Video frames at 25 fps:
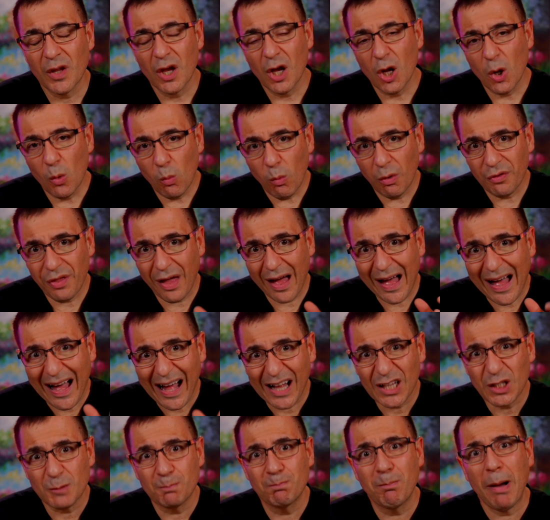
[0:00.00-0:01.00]
well, the
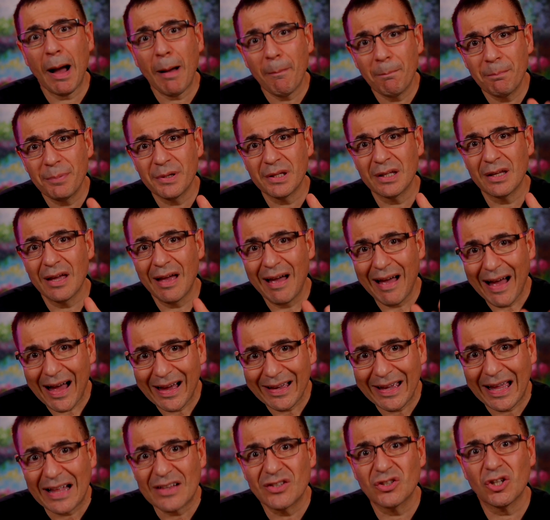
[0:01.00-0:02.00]
heart's pumping
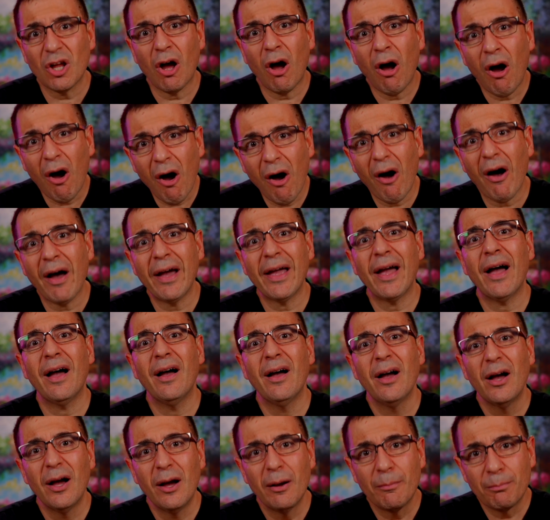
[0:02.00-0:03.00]
against a higher
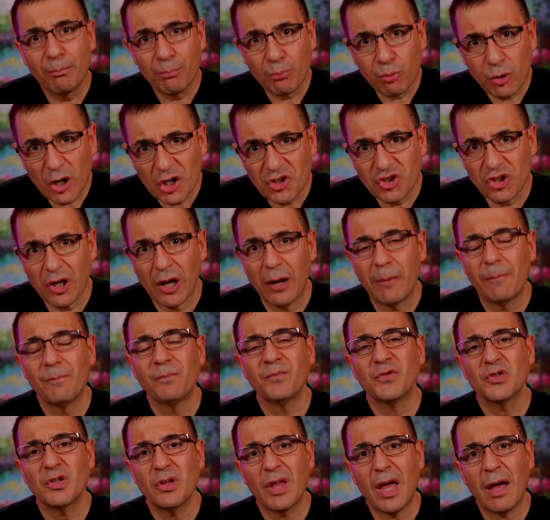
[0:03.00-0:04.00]
pressure.
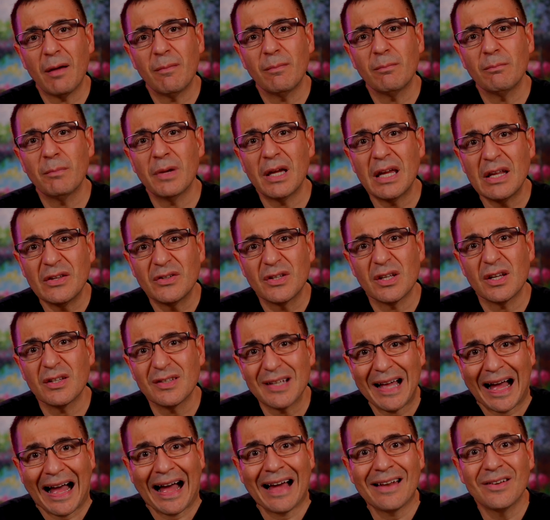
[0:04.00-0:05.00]
So that means that it's
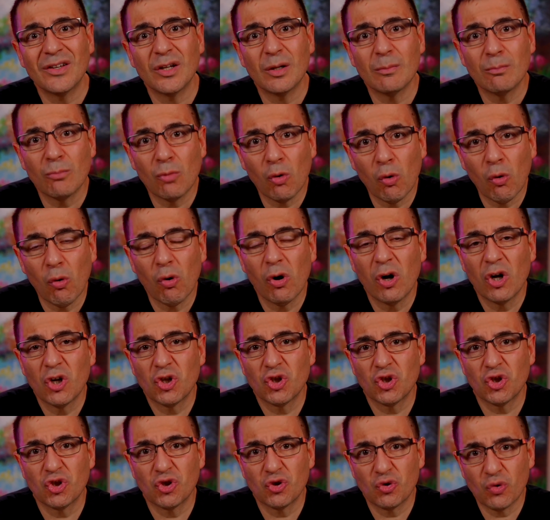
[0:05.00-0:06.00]
under more
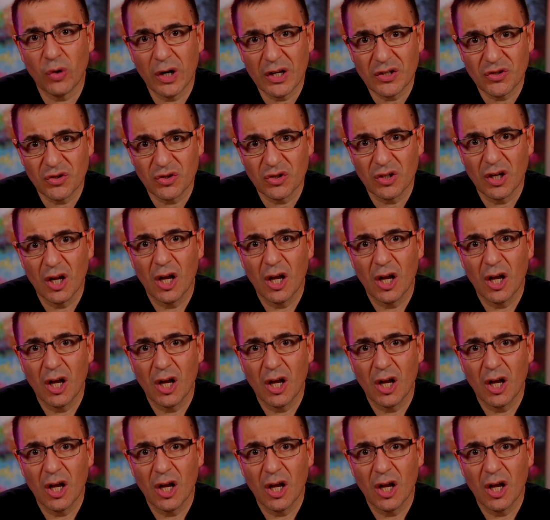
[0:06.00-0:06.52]
stress